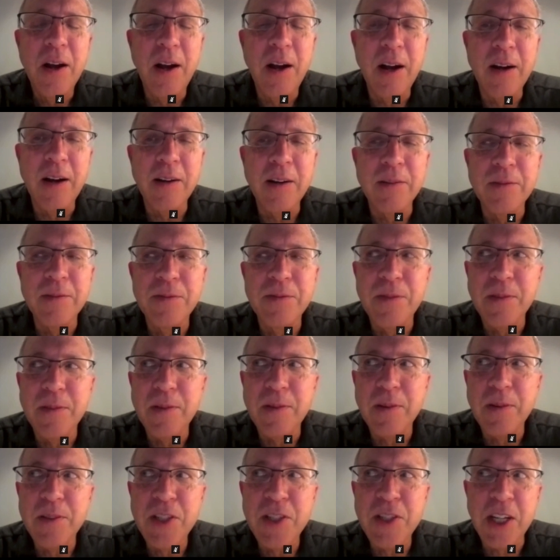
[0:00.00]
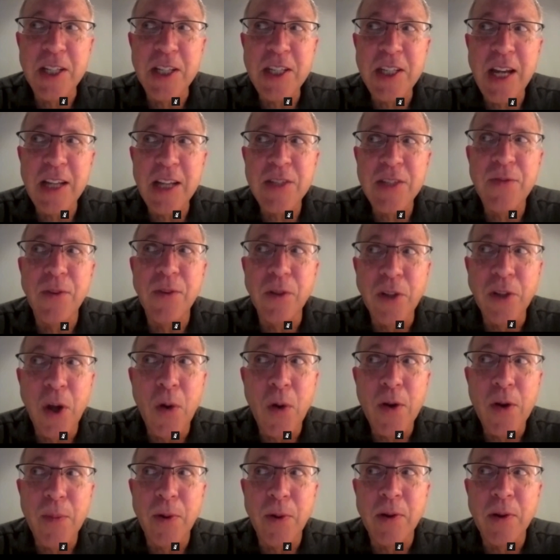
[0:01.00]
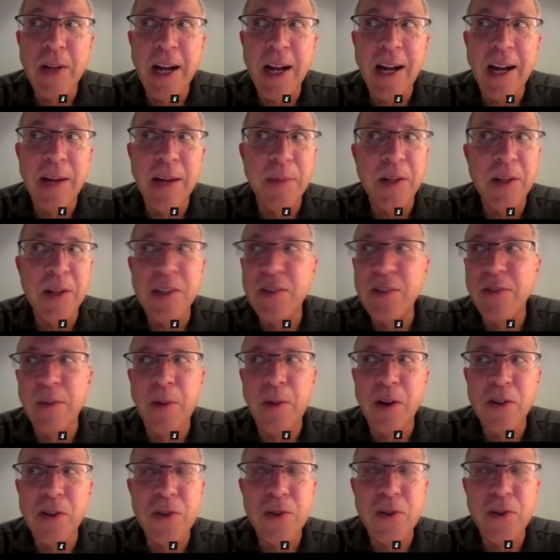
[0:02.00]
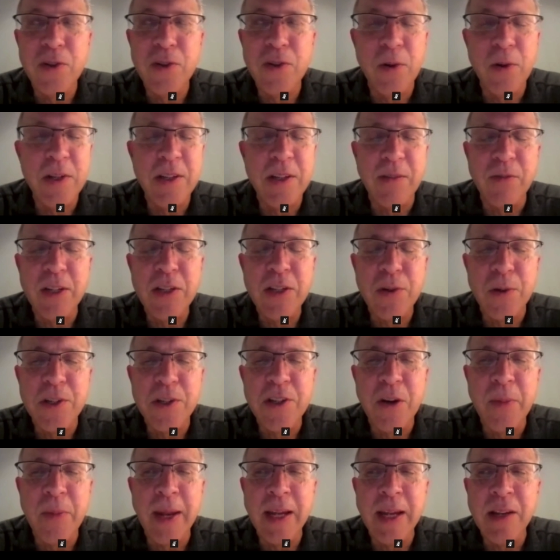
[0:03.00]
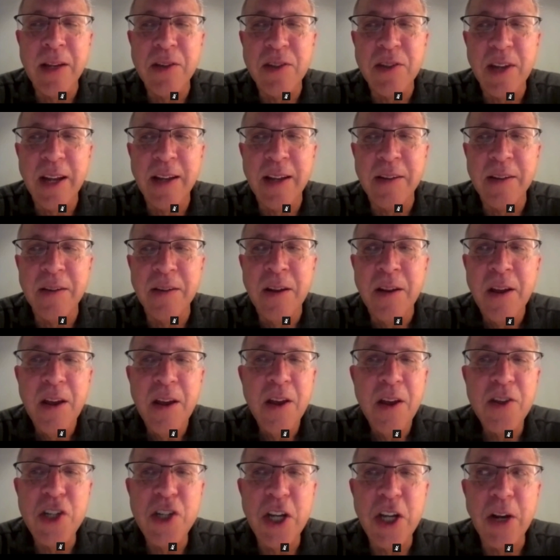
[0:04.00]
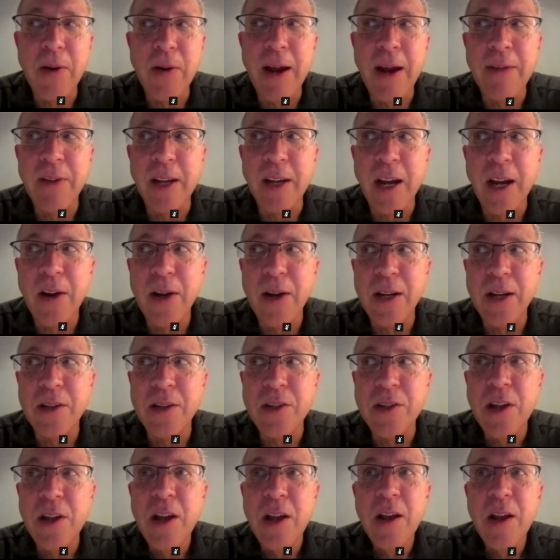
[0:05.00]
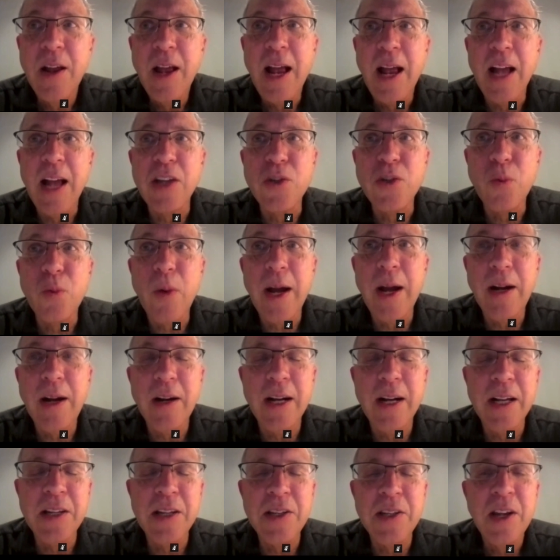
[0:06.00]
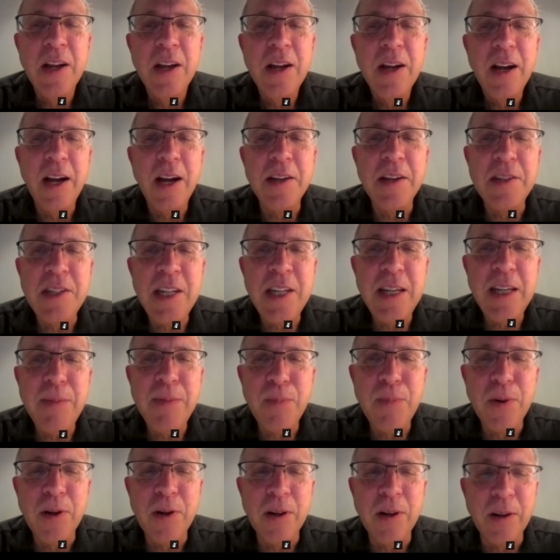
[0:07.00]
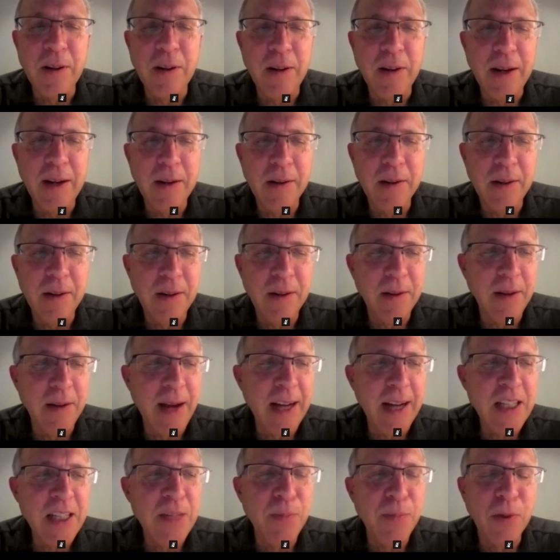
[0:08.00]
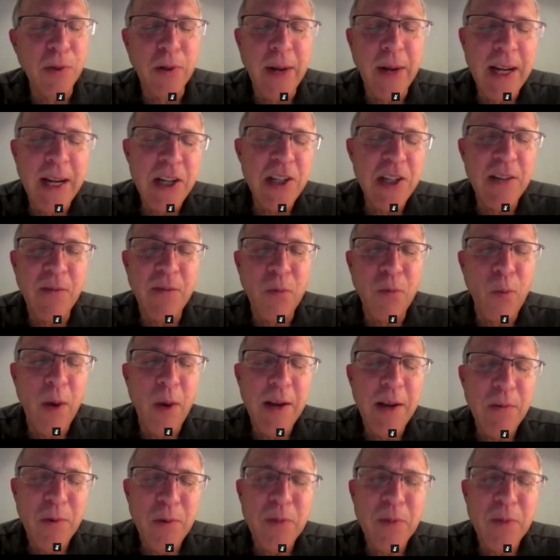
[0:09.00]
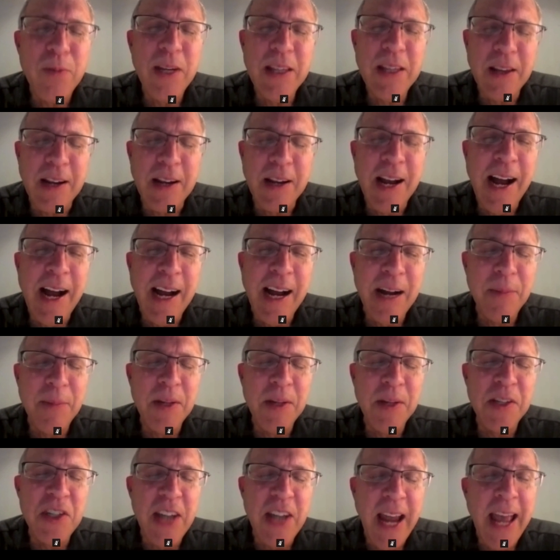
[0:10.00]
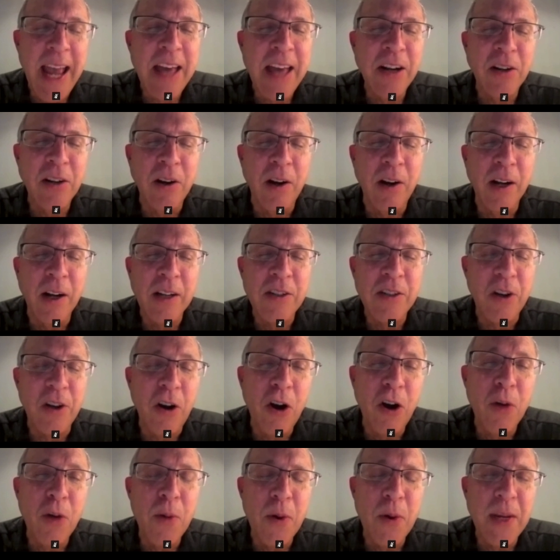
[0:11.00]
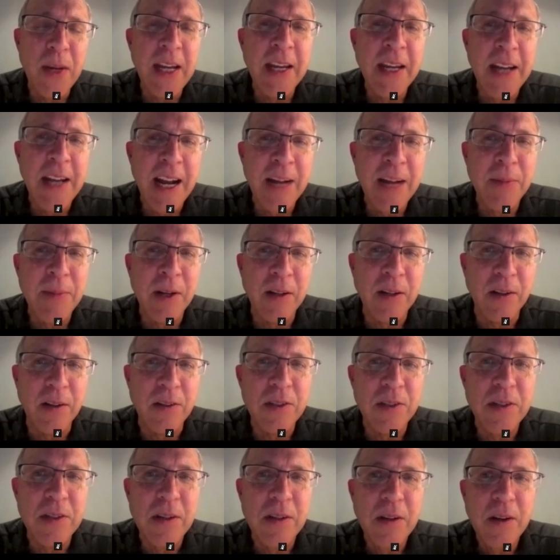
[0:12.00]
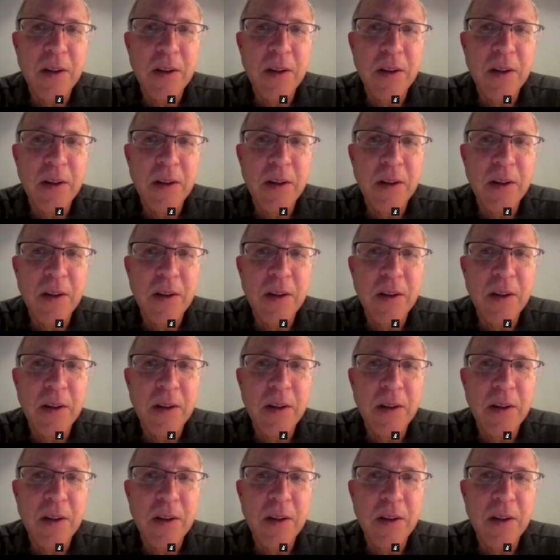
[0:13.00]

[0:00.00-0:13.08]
of successful, notable commons from all sorts of resource domains and geographic areas, as well as a deeper exploration of what would be the commons analog to Homo economicus.